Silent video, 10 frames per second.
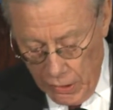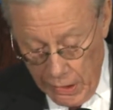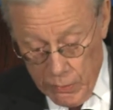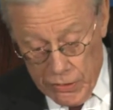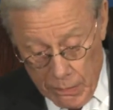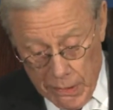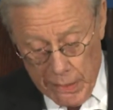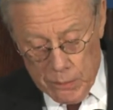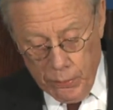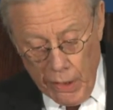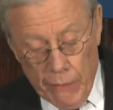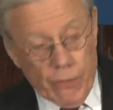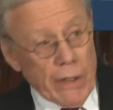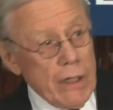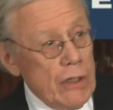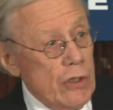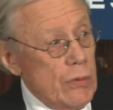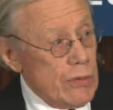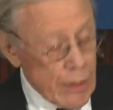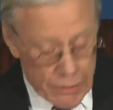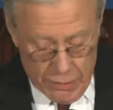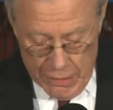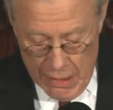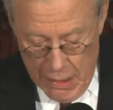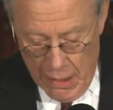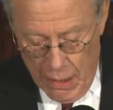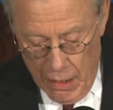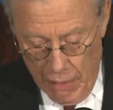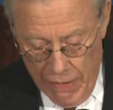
and he would sometimes playfully accuse us of